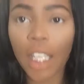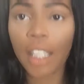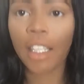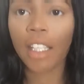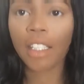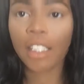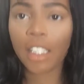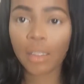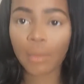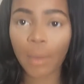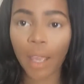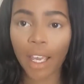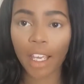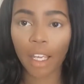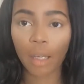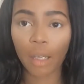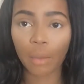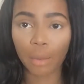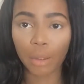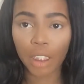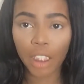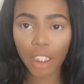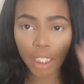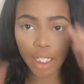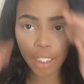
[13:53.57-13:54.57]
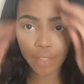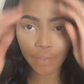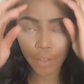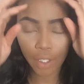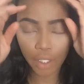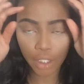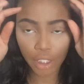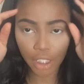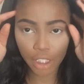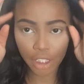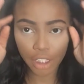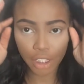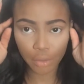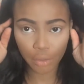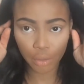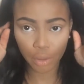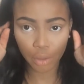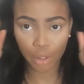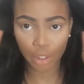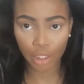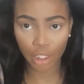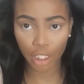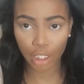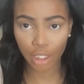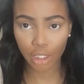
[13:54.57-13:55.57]
And this is my completed foundation
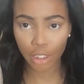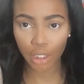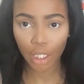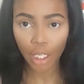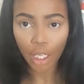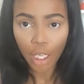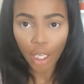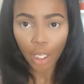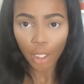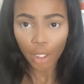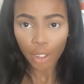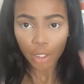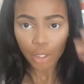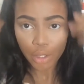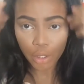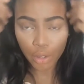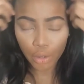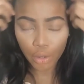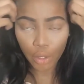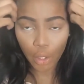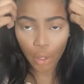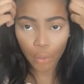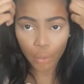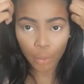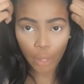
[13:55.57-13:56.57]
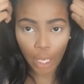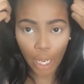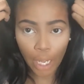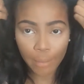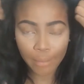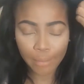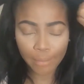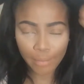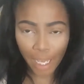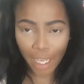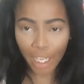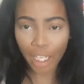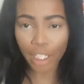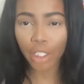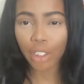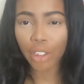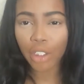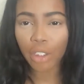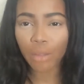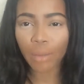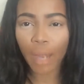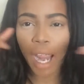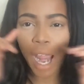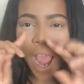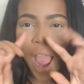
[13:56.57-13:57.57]
routine. So I'm not going
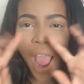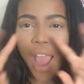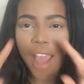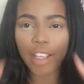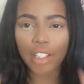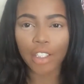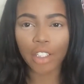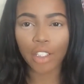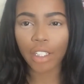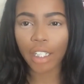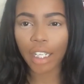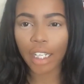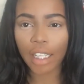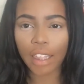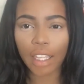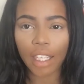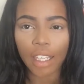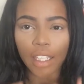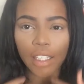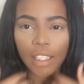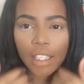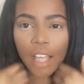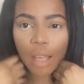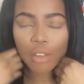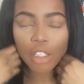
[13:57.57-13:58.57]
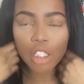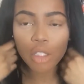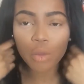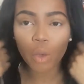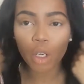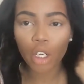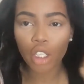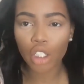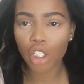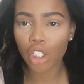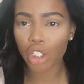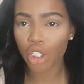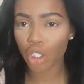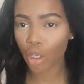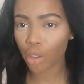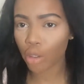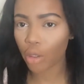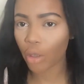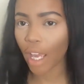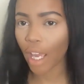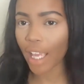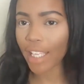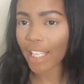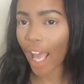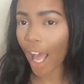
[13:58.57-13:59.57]
to do my eyes or anything. I just wanted to show
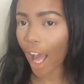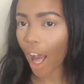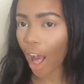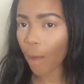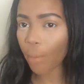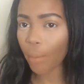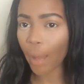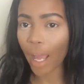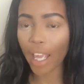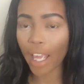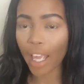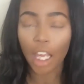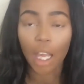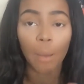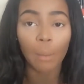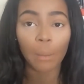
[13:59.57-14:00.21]
you guys how my